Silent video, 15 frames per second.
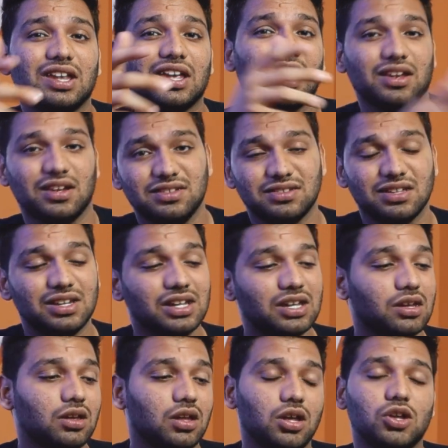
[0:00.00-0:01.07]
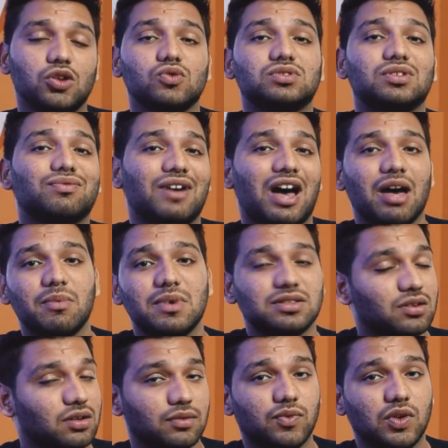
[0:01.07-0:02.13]
they can easily use the
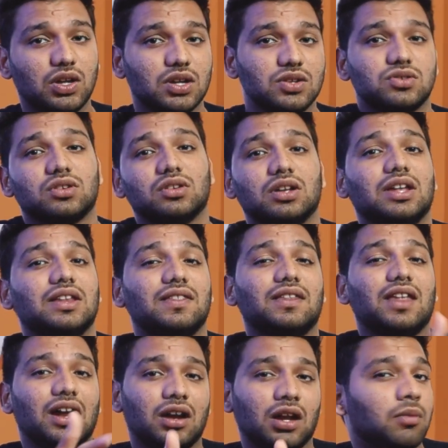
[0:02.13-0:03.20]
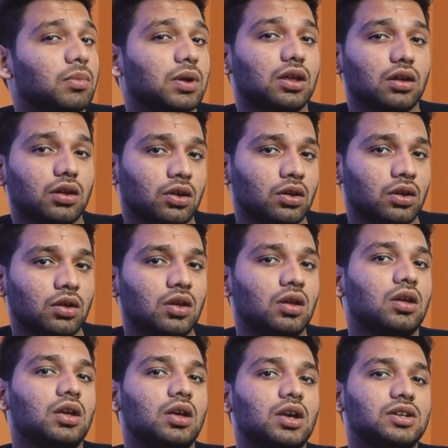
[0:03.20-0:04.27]
Firebase configuration in that APK.
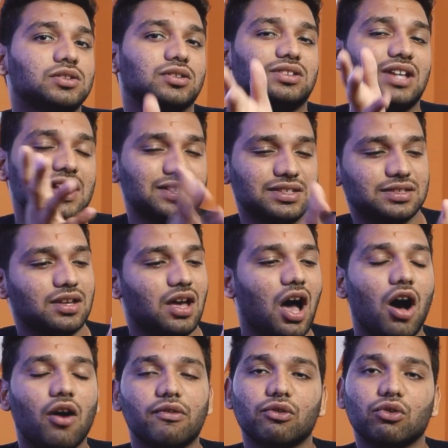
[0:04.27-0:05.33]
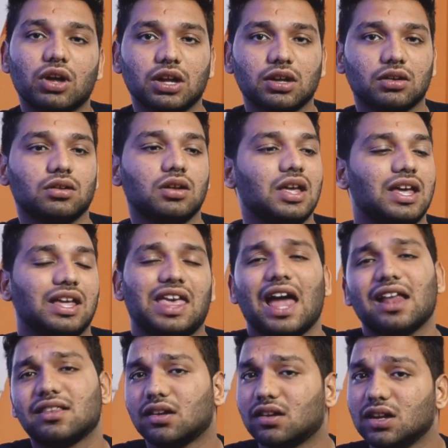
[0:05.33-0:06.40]
So that's how you can
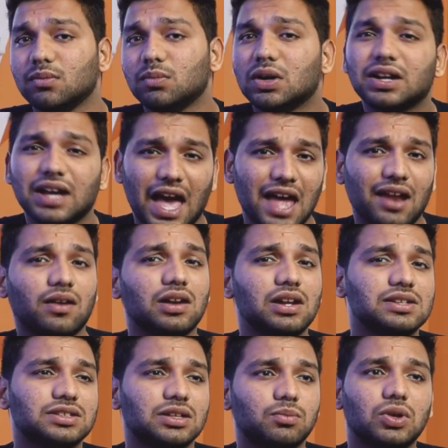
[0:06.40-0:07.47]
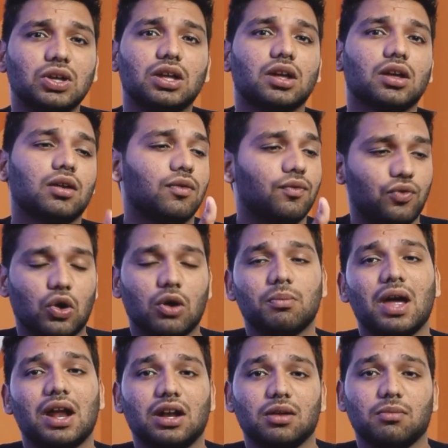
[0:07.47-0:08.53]
get the debug and release APK from
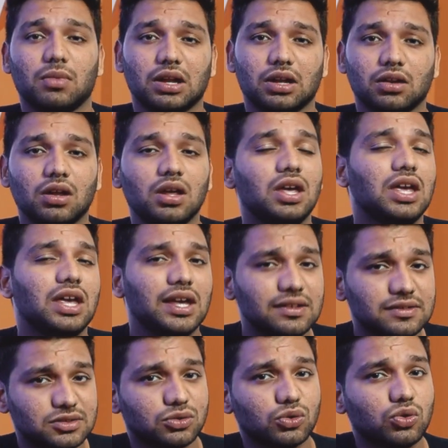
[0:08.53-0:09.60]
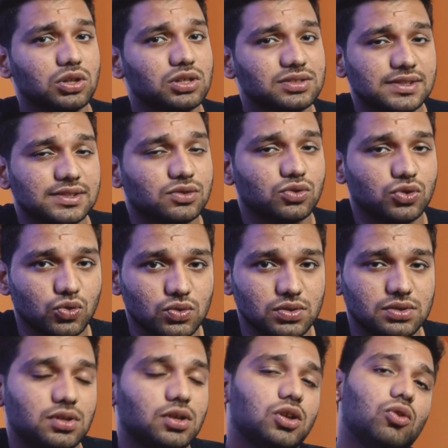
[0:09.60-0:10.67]
handyman. It's so easy to
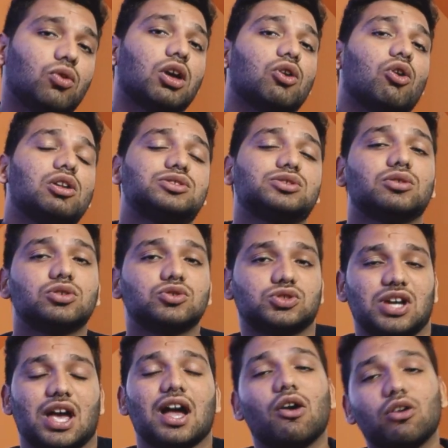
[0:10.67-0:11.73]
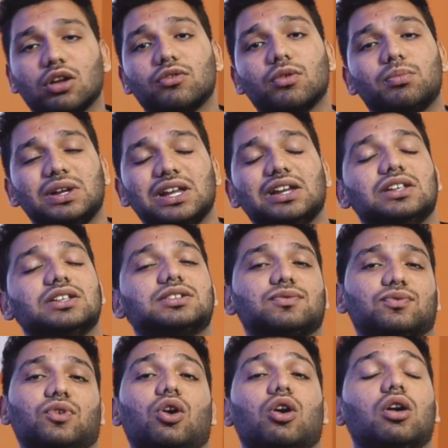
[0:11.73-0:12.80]
use. You can also check out our playlist
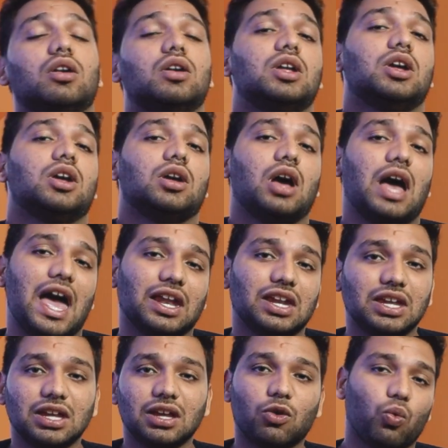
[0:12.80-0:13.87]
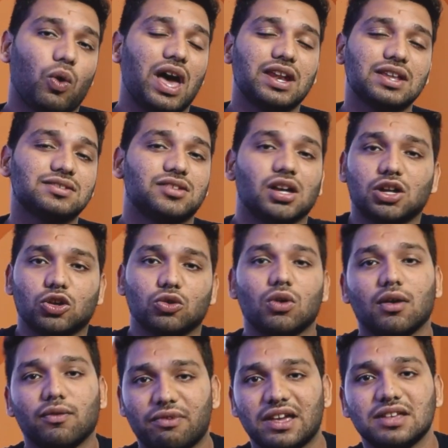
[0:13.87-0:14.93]
for any queries that you
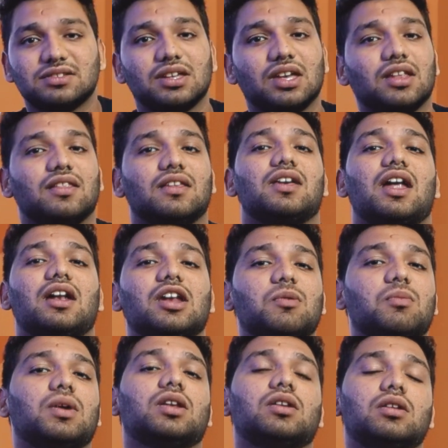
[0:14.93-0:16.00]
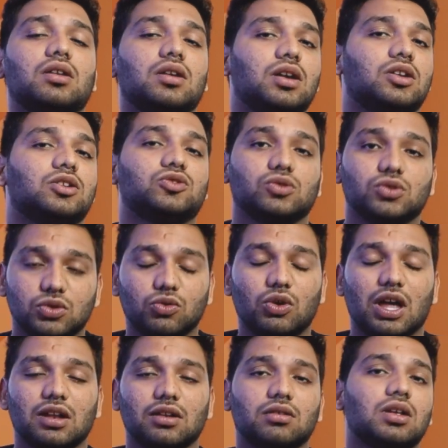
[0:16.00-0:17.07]
are facing in the handyman. So you
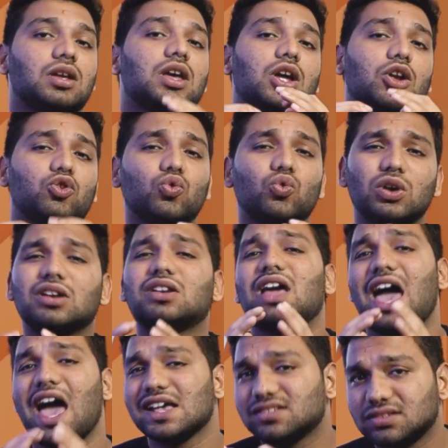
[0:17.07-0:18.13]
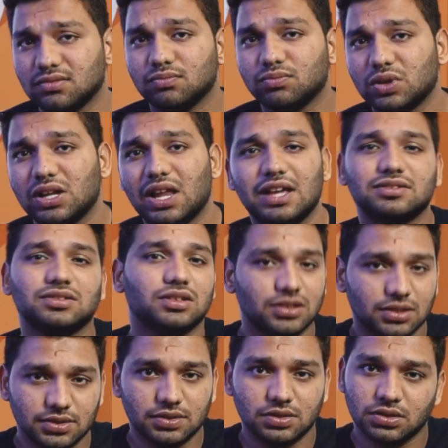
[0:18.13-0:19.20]
can do it as simple as it
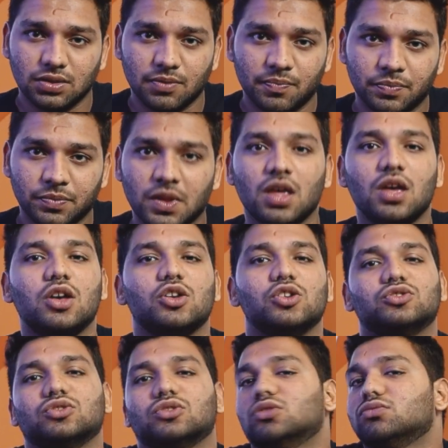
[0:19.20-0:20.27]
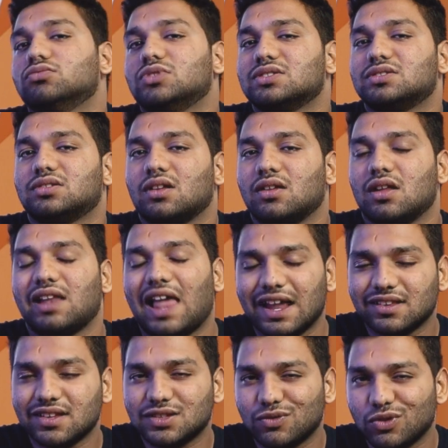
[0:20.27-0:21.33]
is. So just
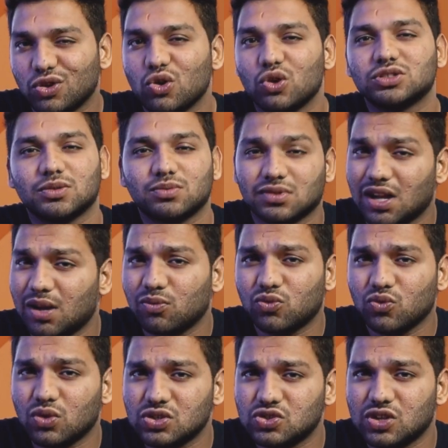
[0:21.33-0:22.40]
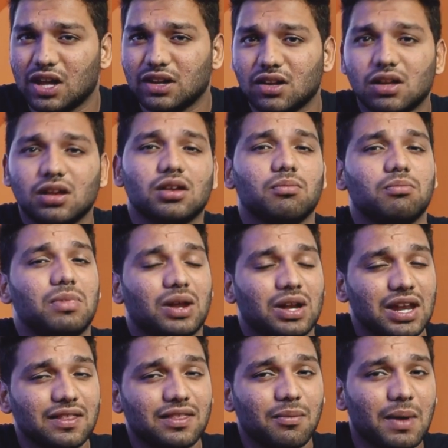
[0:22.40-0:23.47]
like this video, subscribe to our channel,
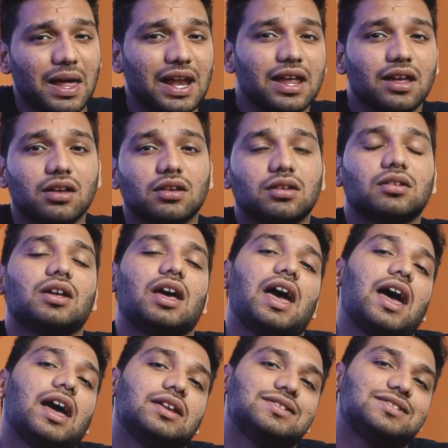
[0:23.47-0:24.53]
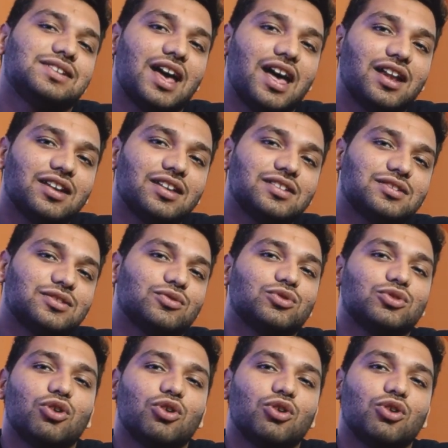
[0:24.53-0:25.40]
click the bell icon and share this to